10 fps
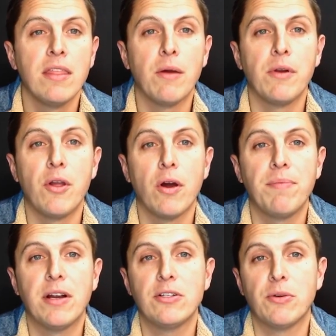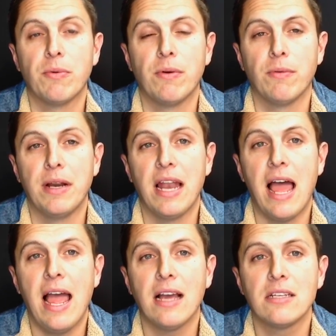They would go up there to re-
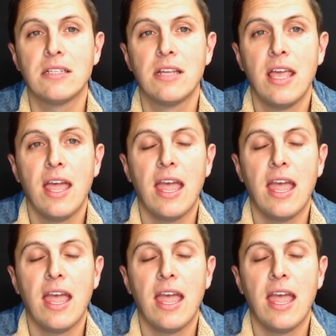relax.